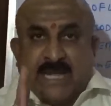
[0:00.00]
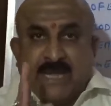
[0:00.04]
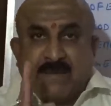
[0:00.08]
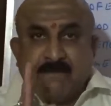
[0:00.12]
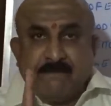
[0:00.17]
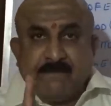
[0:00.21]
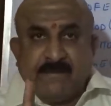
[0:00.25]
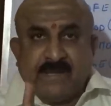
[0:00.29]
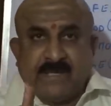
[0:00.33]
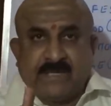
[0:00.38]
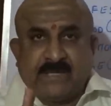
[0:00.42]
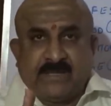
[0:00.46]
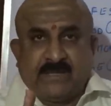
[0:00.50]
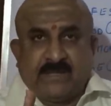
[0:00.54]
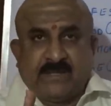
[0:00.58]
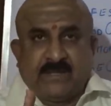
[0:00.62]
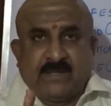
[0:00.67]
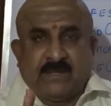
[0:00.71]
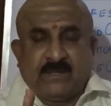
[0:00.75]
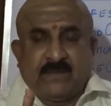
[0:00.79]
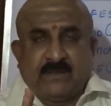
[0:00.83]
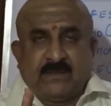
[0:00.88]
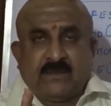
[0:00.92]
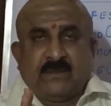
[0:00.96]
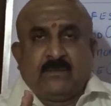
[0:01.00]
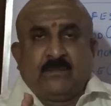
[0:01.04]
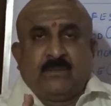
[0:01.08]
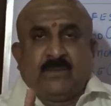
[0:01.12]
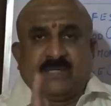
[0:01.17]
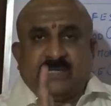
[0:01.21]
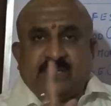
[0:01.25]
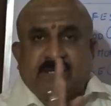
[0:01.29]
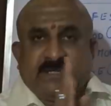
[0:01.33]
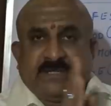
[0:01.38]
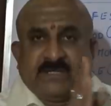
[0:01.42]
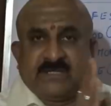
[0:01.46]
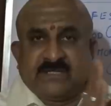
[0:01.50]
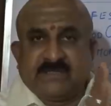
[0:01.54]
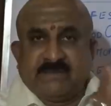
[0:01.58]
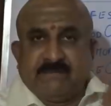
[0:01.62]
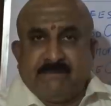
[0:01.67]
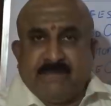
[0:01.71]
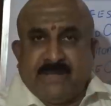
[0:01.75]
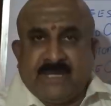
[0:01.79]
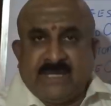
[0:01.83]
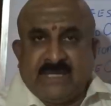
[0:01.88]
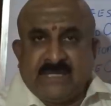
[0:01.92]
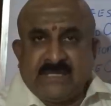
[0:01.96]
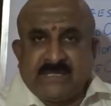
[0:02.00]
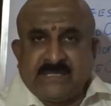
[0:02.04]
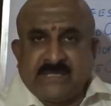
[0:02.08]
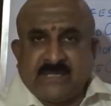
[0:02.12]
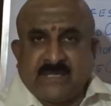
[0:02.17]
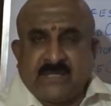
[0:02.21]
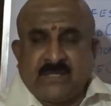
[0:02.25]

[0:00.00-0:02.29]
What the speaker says: Immaterial, whether it is a male